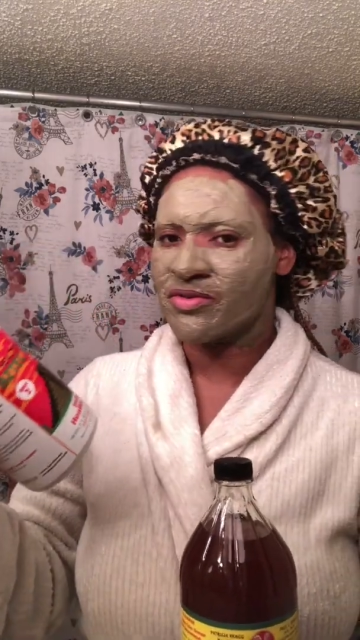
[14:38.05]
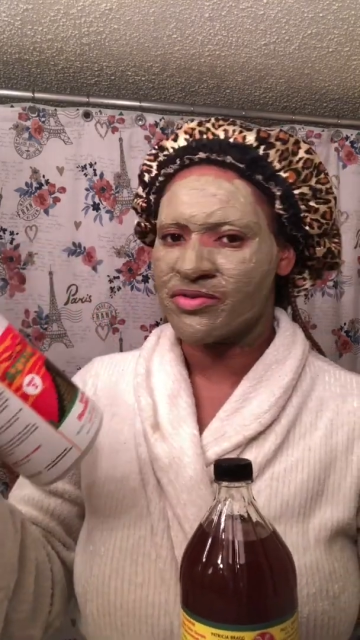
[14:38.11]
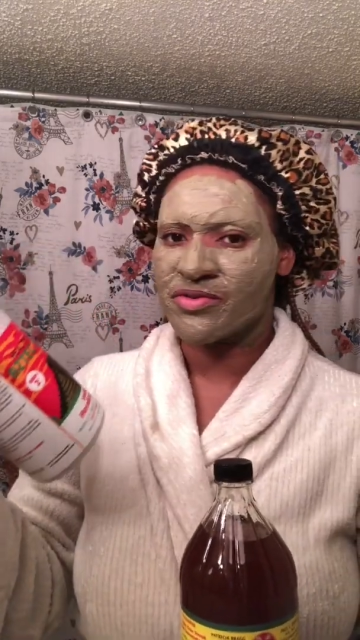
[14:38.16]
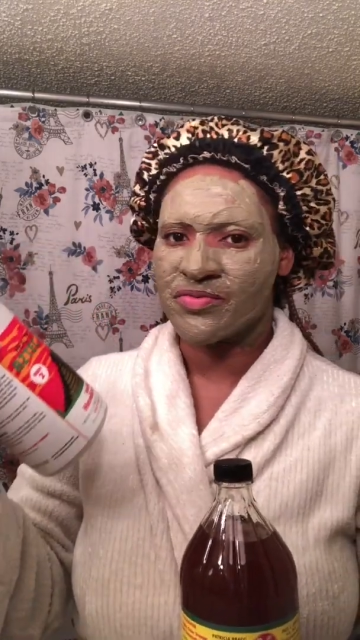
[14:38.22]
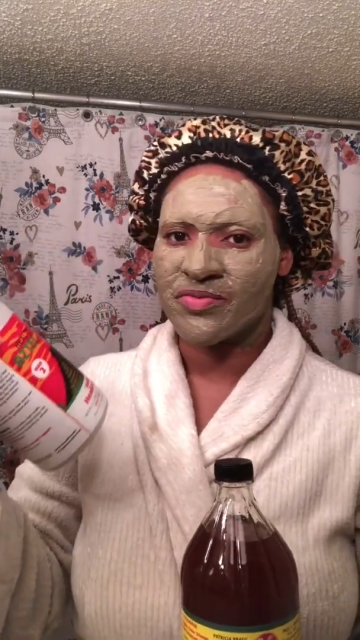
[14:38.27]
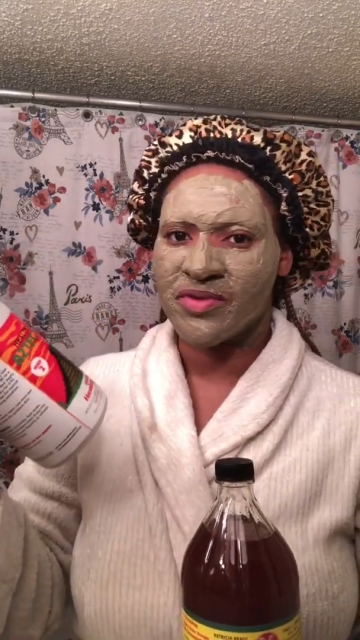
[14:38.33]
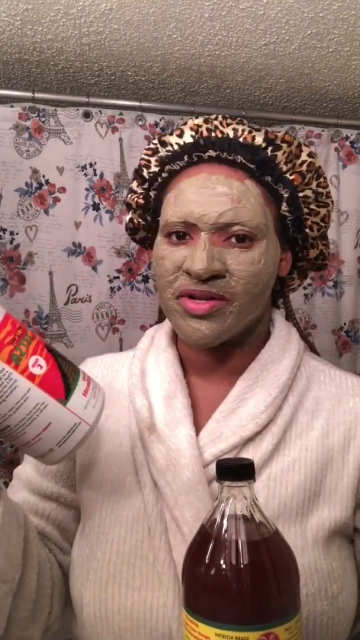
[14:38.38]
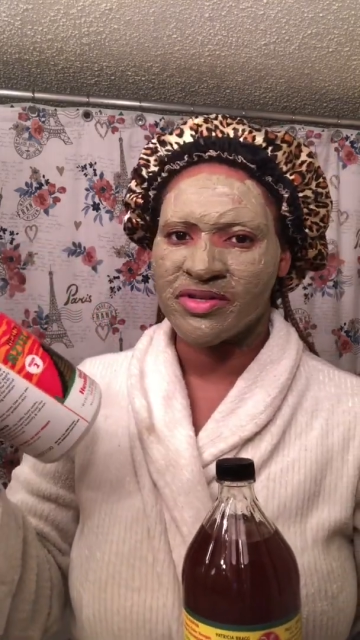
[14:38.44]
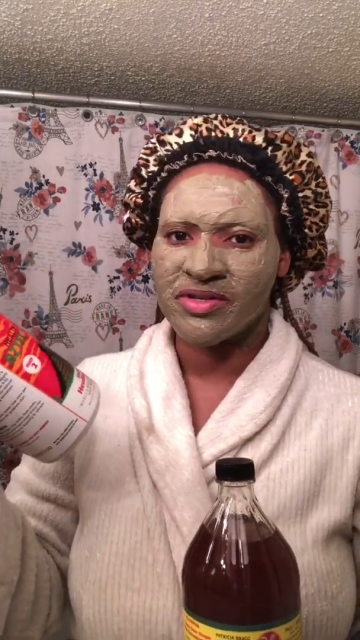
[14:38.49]

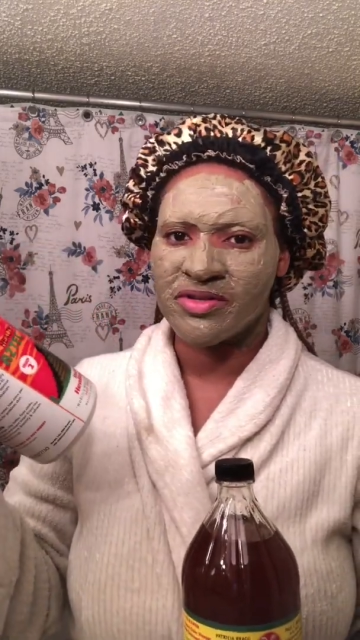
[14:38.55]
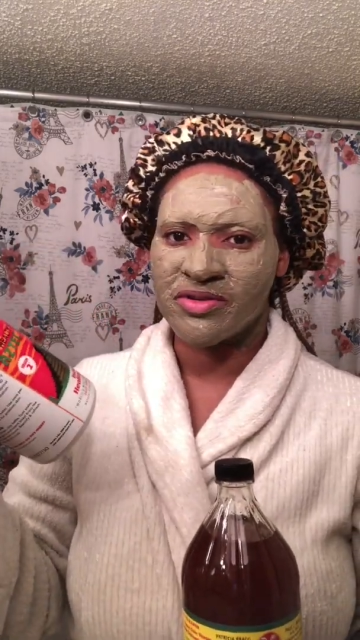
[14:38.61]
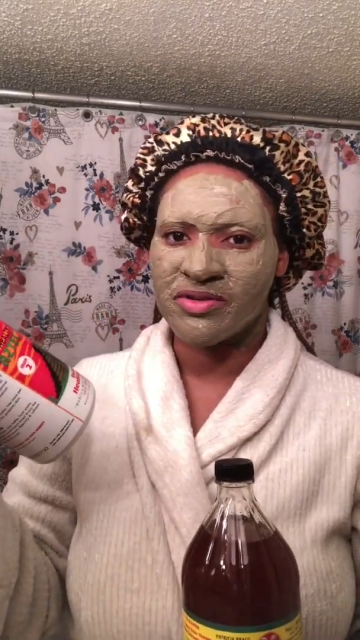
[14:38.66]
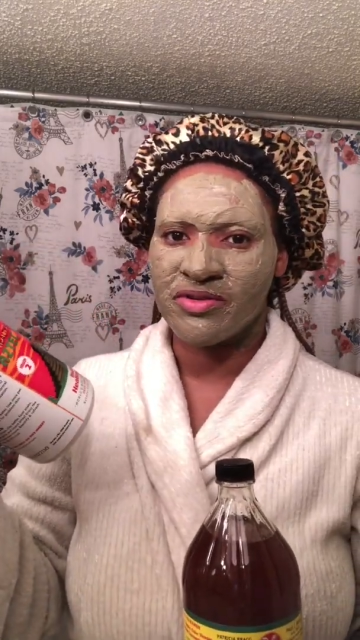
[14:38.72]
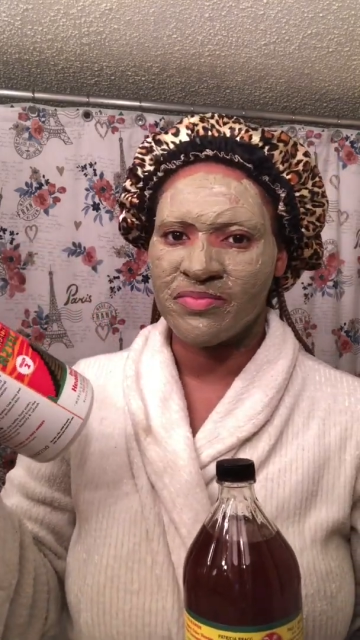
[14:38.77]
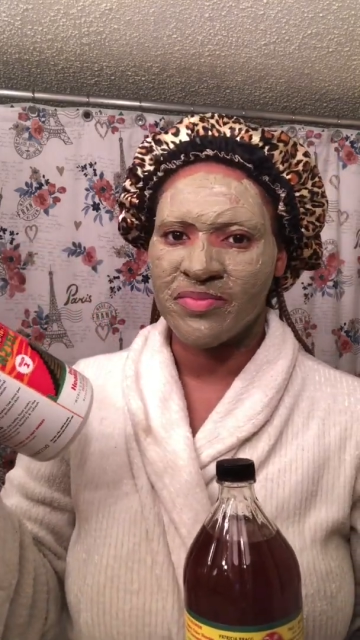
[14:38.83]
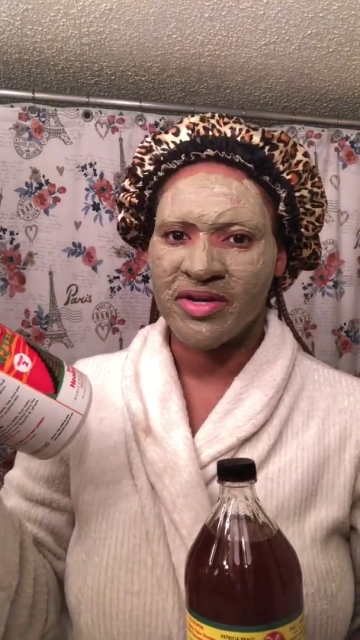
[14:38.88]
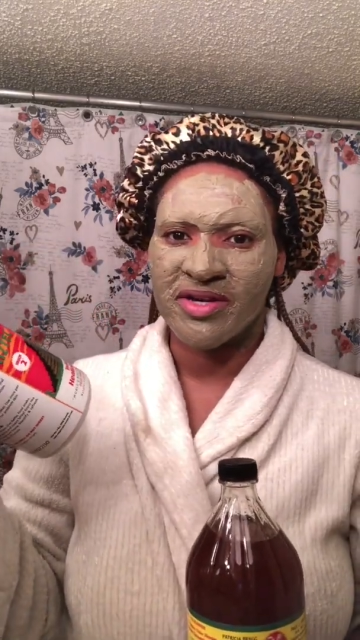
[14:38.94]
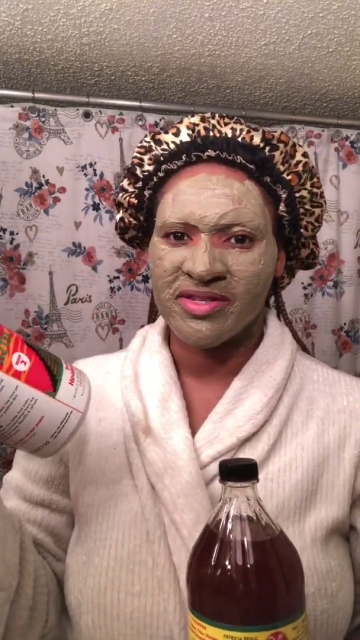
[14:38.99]
use 1
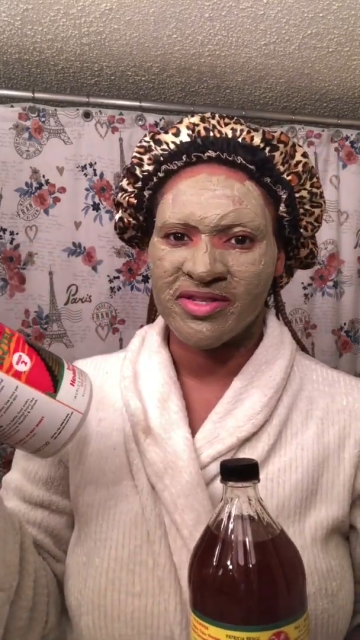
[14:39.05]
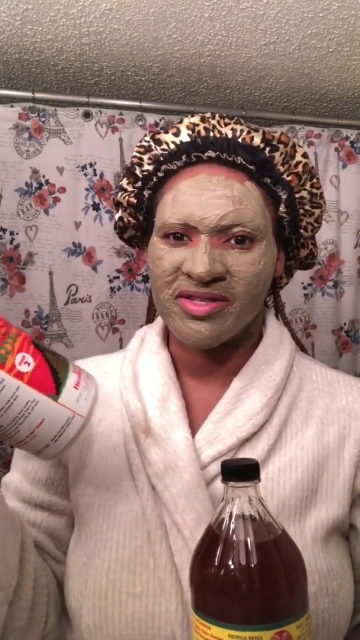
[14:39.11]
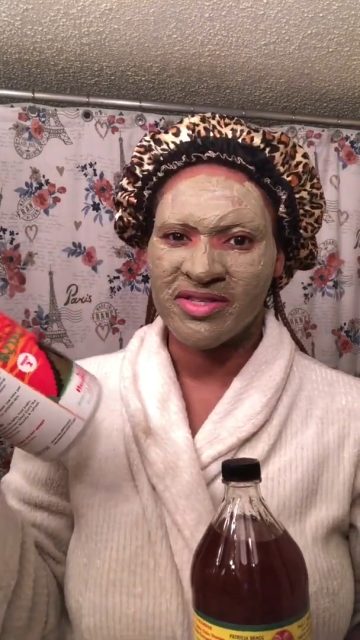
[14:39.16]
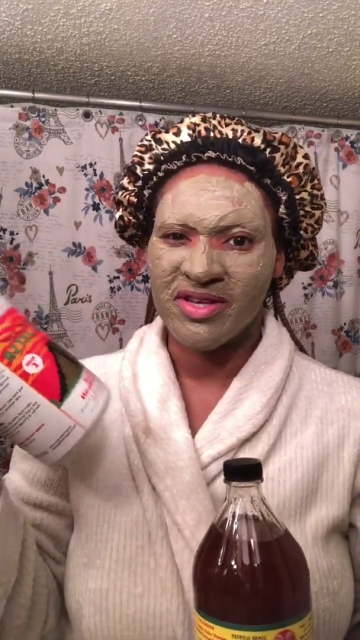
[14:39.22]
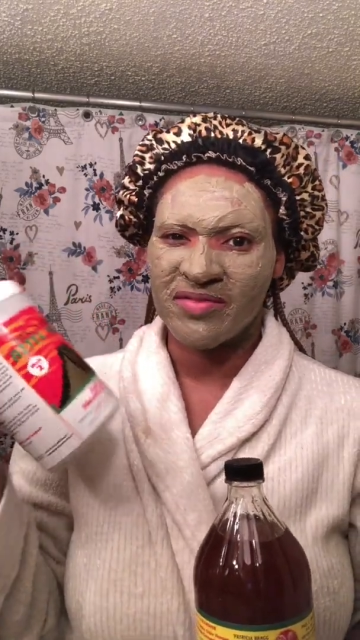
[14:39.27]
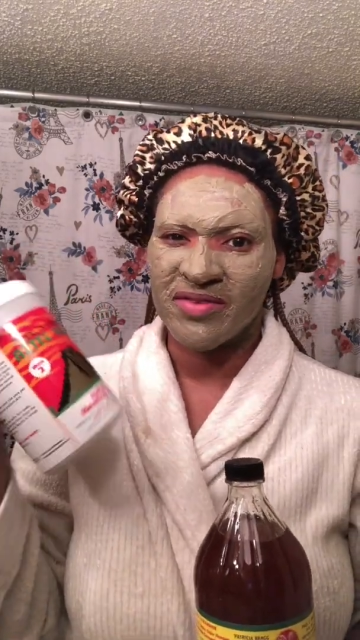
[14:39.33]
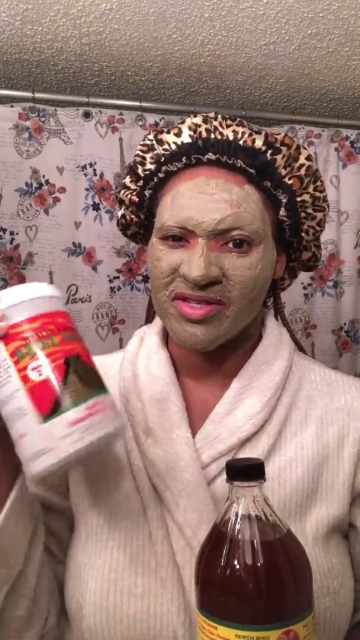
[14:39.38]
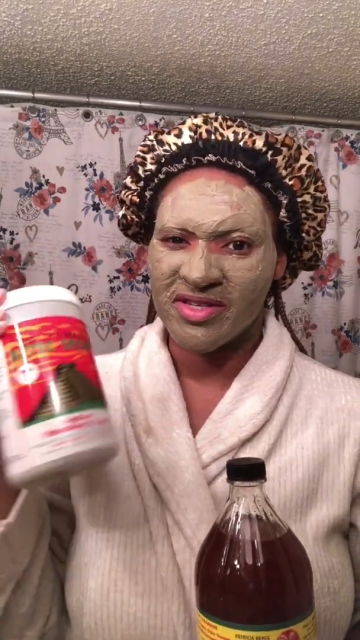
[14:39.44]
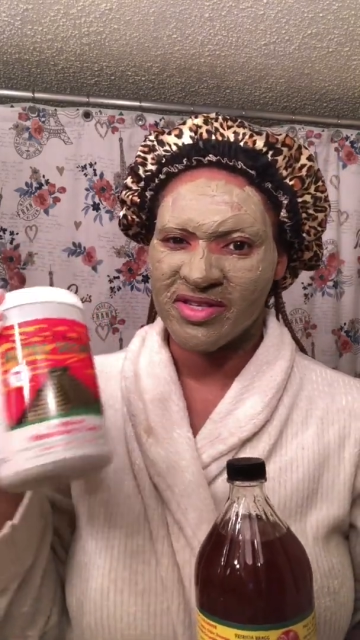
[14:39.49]
scoop because this
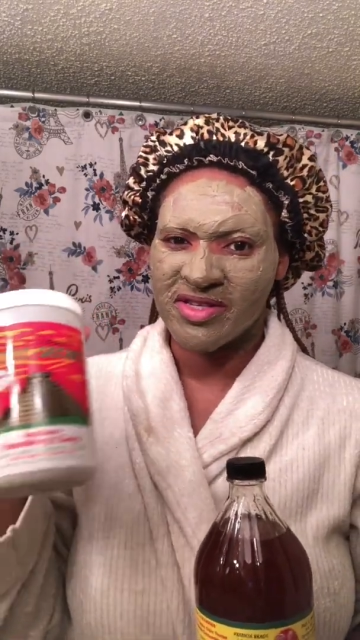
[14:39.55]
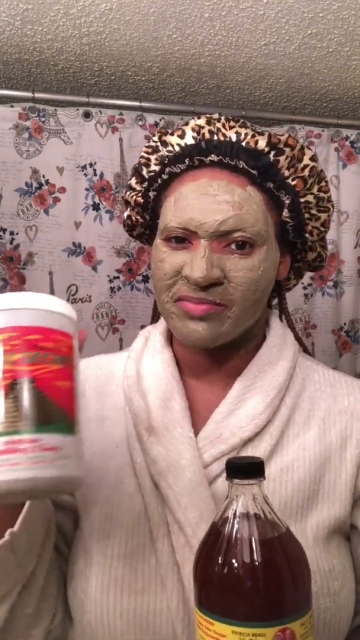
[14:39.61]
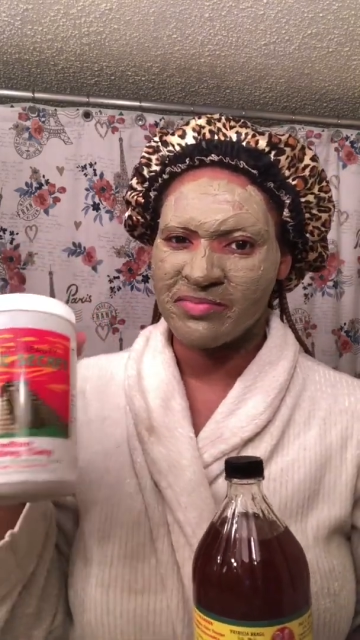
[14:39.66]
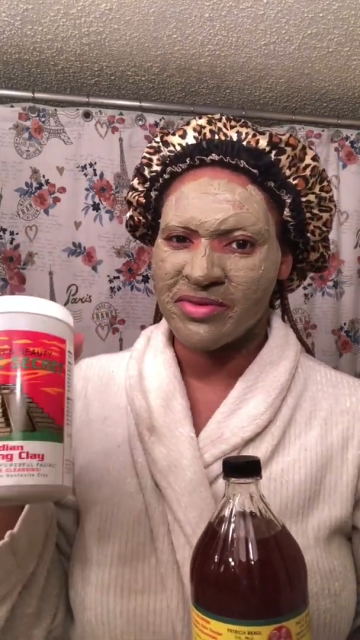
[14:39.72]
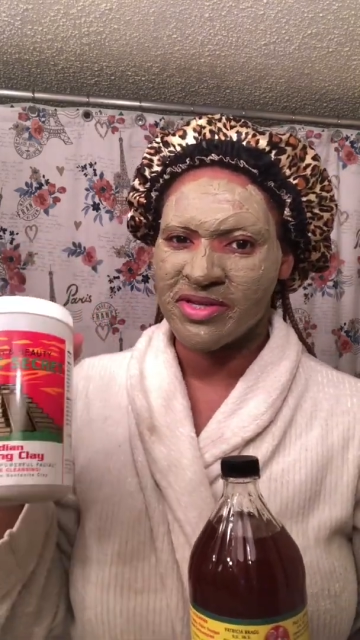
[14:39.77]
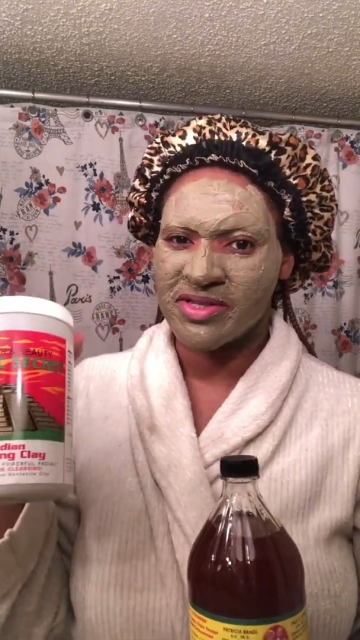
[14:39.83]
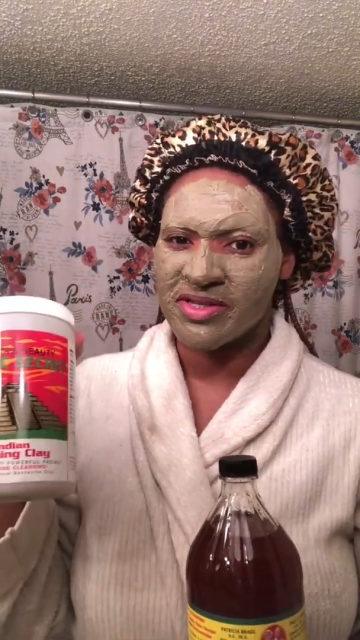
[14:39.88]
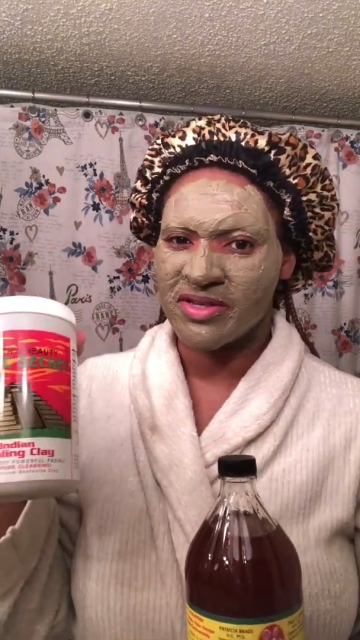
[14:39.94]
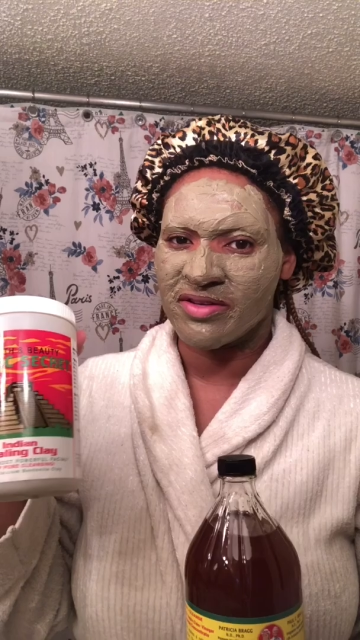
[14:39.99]
stuff is
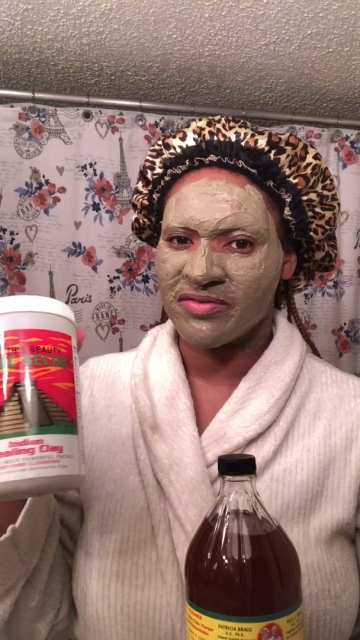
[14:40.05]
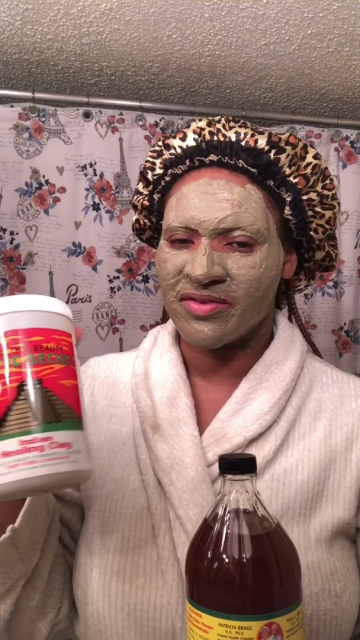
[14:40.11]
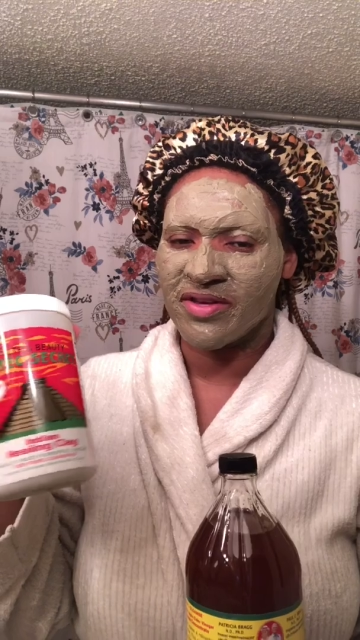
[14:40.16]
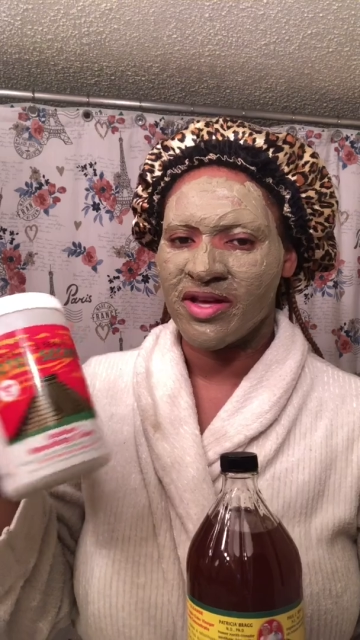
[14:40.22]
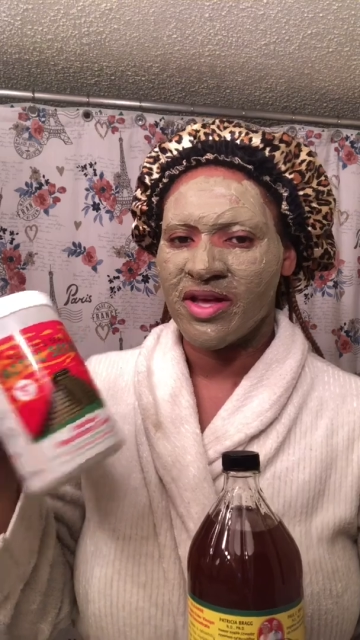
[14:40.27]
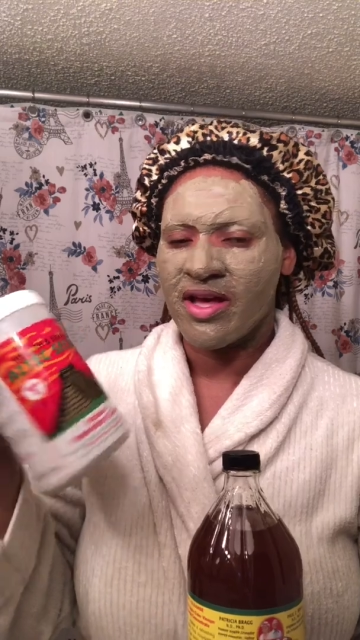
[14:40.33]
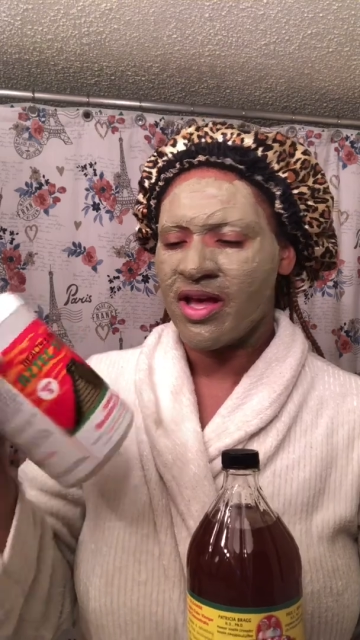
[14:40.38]
expensive.